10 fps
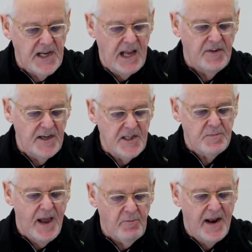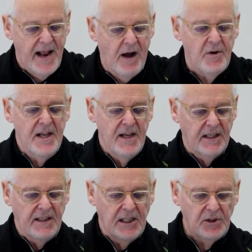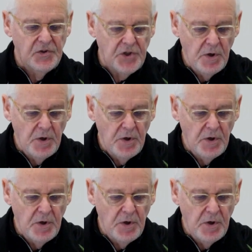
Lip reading: David and his men went out and killed